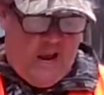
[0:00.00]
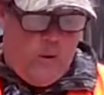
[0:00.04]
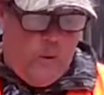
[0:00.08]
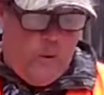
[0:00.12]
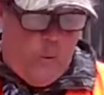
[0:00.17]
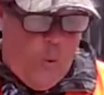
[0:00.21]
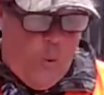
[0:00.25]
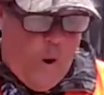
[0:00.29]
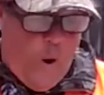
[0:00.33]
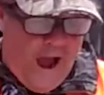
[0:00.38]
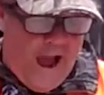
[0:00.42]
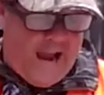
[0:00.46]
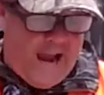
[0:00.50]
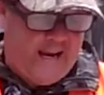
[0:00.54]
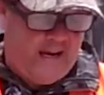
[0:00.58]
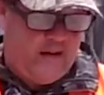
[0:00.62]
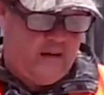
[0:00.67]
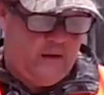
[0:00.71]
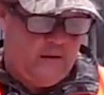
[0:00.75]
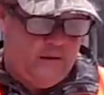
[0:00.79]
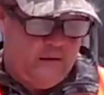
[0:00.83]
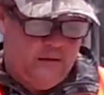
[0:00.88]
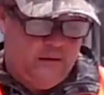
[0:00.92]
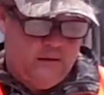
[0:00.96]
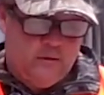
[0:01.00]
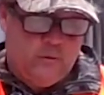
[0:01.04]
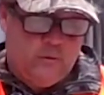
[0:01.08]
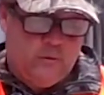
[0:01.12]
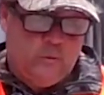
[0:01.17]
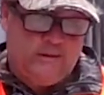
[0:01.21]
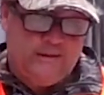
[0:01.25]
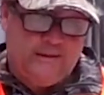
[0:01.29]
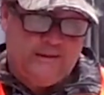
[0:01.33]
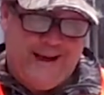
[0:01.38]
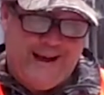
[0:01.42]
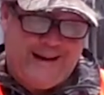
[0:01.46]
And whack!
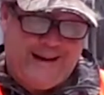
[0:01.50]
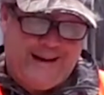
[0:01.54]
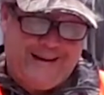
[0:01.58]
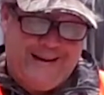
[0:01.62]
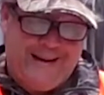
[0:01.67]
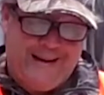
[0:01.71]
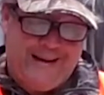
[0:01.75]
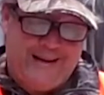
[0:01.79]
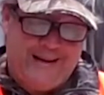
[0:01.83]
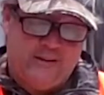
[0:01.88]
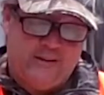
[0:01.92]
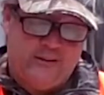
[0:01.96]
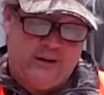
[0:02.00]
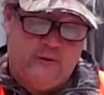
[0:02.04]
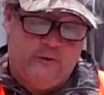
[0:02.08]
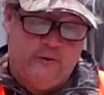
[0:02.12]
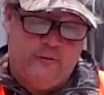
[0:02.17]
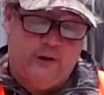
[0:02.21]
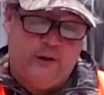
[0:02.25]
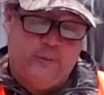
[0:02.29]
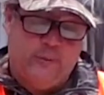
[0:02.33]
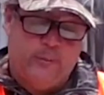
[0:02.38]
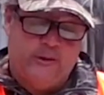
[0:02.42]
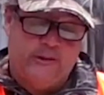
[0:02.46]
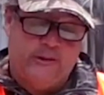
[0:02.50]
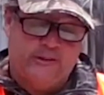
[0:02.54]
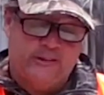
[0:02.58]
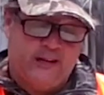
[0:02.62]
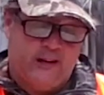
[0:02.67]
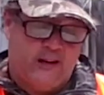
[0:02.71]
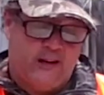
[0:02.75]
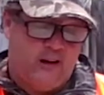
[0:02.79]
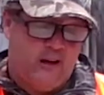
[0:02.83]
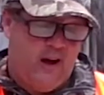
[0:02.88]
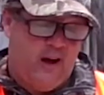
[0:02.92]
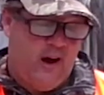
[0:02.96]
When that gator done flip his
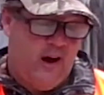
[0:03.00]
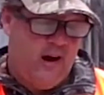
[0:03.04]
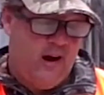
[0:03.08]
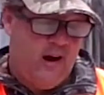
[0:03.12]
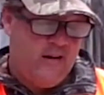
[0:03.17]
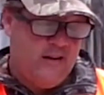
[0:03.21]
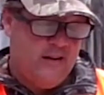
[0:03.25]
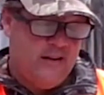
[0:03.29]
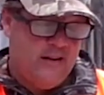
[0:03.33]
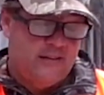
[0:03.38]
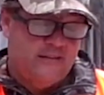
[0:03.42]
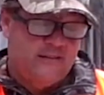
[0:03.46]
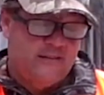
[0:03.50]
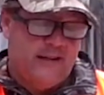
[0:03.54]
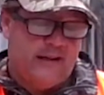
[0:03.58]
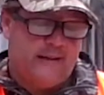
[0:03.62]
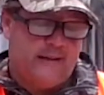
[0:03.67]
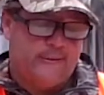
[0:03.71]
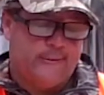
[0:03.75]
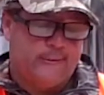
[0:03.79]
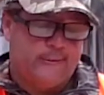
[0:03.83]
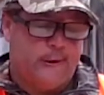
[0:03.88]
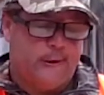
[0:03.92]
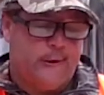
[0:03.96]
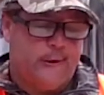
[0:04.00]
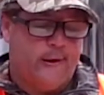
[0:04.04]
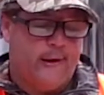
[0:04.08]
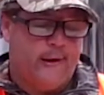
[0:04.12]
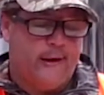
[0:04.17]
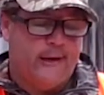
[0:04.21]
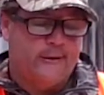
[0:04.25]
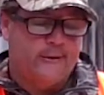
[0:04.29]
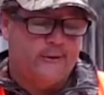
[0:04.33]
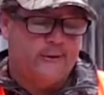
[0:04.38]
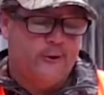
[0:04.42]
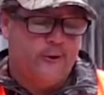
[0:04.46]
tail hard, that straw
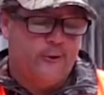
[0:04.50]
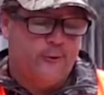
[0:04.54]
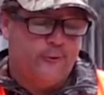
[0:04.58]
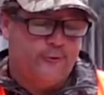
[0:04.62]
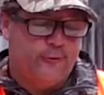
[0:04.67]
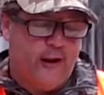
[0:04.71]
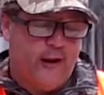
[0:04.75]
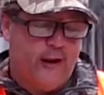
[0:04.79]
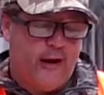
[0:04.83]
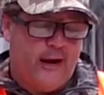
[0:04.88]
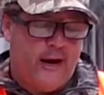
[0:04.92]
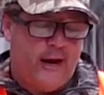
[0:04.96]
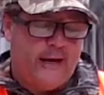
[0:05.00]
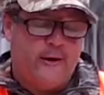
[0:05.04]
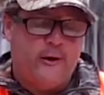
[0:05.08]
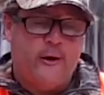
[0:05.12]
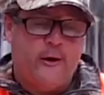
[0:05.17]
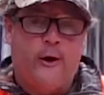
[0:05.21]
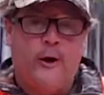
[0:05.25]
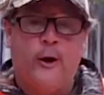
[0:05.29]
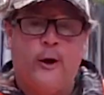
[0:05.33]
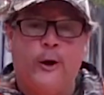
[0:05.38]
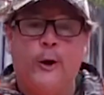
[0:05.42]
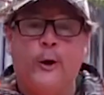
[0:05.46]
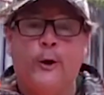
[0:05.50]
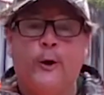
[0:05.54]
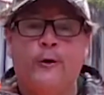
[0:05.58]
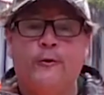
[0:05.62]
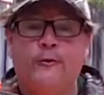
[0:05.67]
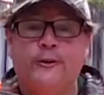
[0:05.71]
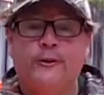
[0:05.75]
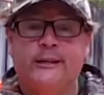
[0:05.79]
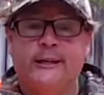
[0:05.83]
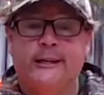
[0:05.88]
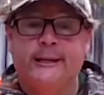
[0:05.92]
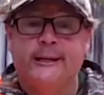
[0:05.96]
house go flying all
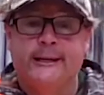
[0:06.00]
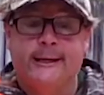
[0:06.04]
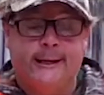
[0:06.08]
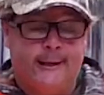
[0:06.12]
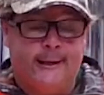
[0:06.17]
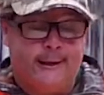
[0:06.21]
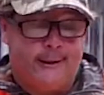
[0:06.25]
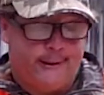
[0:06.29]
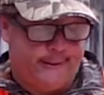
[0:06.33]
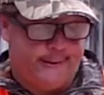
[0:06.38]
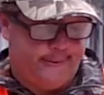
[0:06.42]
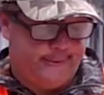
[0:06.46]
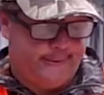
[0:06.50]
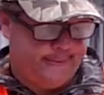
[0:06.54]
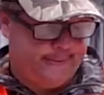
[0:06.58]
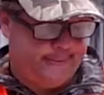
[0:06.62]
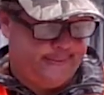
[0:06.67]
over the yard.